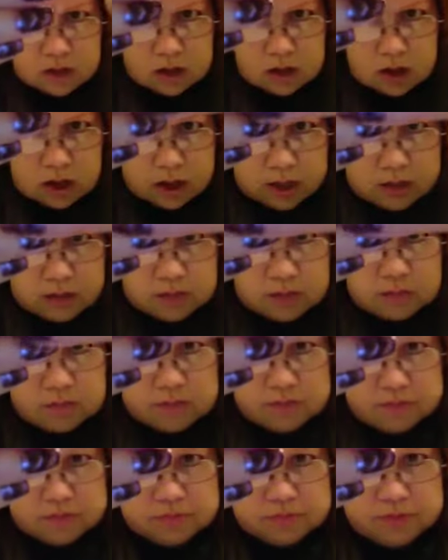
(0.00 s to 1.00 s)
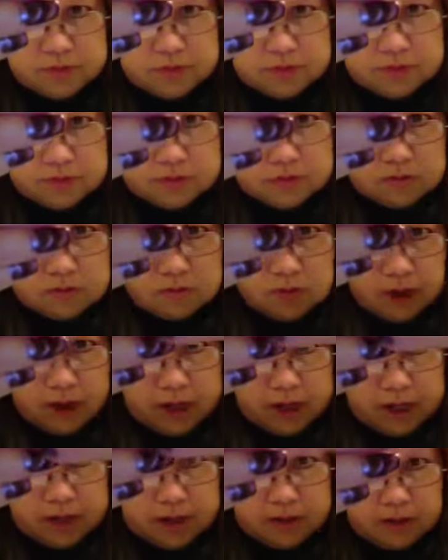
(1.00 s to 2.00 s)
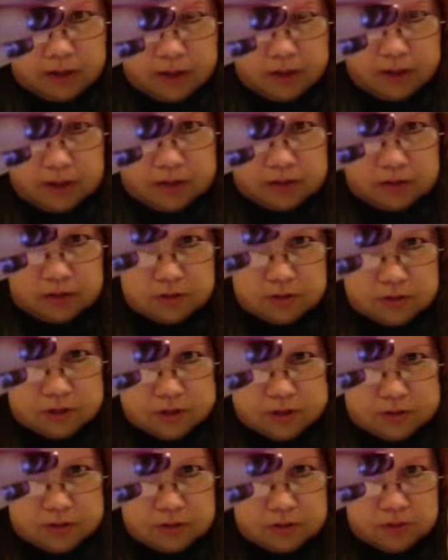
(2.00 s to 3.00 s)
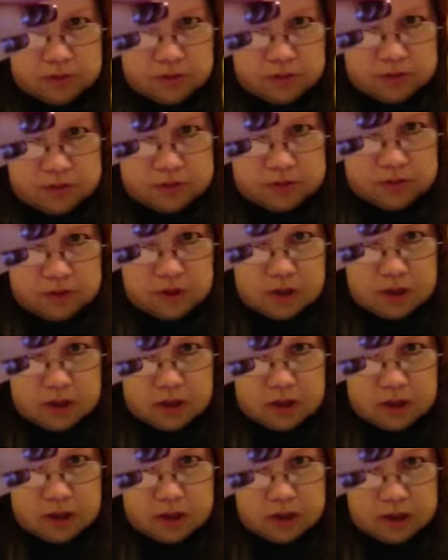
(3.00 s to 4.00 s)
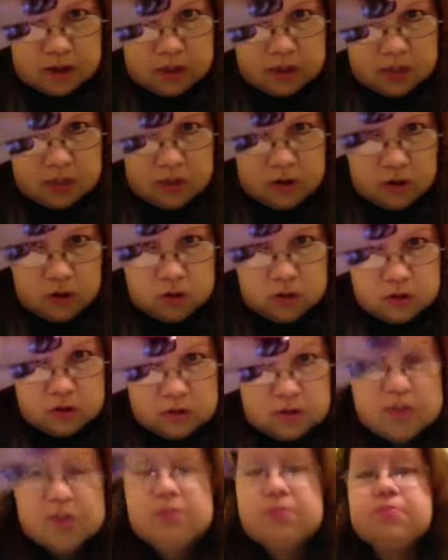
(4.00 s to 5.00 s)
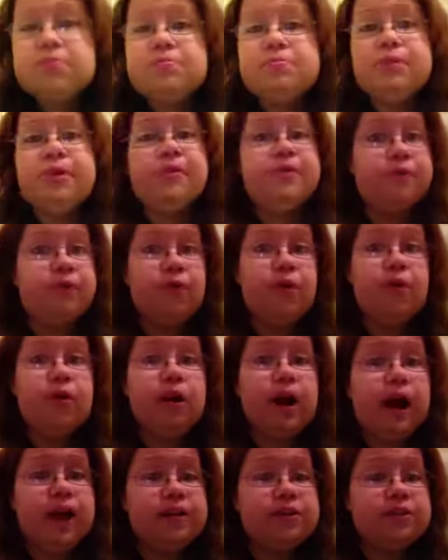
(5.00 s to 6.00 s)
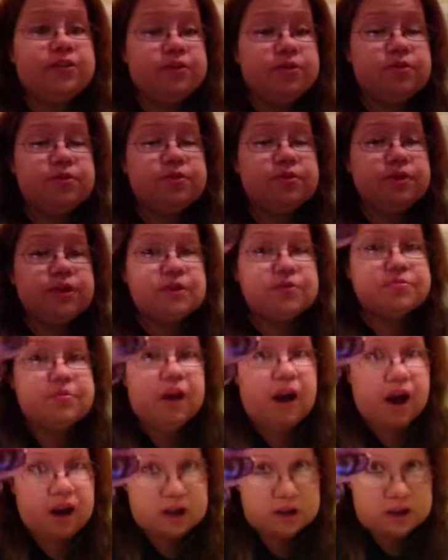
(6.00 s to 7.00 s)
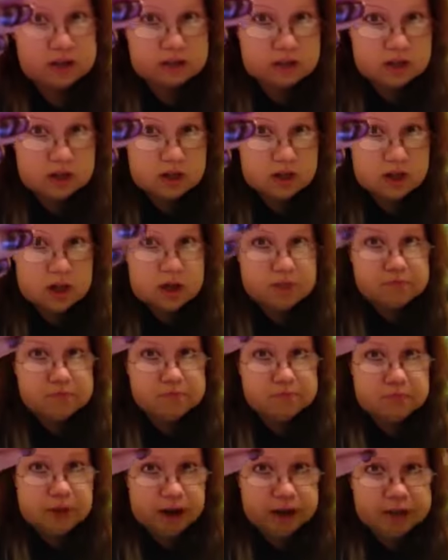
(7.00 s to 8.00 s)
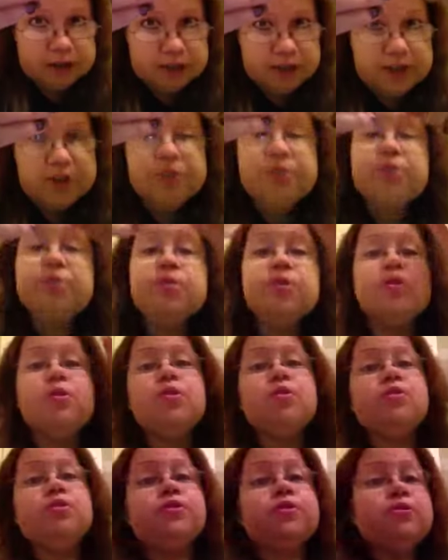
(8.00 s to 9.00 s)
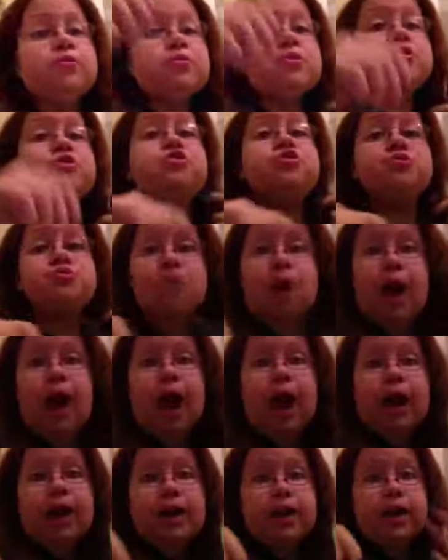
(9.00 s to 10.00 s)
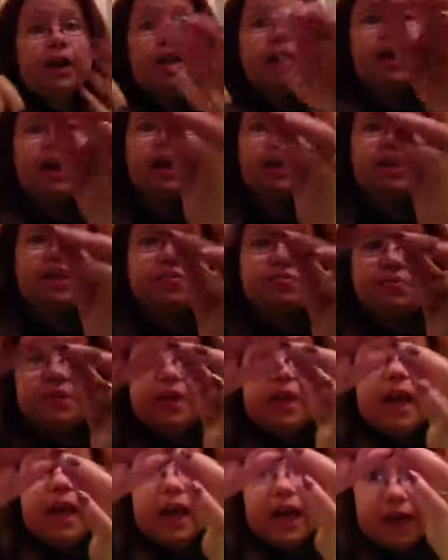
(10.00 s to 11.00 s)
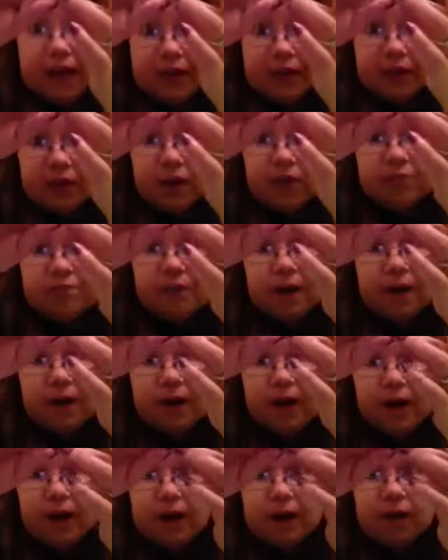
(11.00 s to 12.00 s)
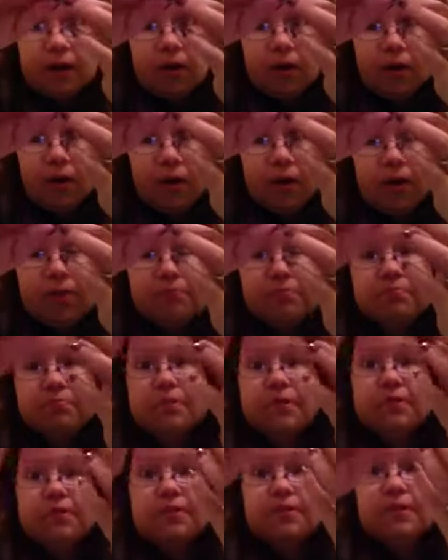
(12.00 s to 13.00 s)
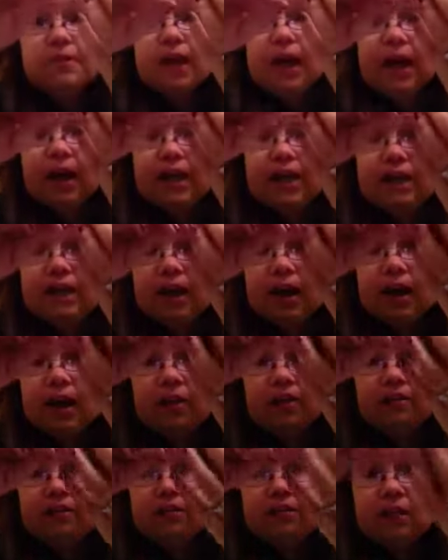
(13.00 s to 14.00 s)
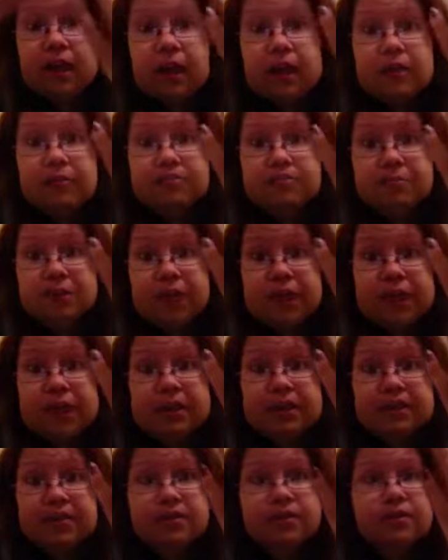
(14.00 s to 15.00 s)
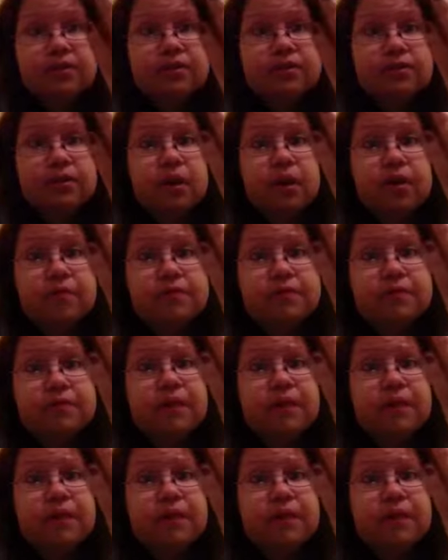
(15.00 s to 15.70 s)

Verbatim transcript: right here is your cuticles. Those, before I used this product, my cuticles were dry and they'd be hanging off my nail and be snagging on blankets and stuff.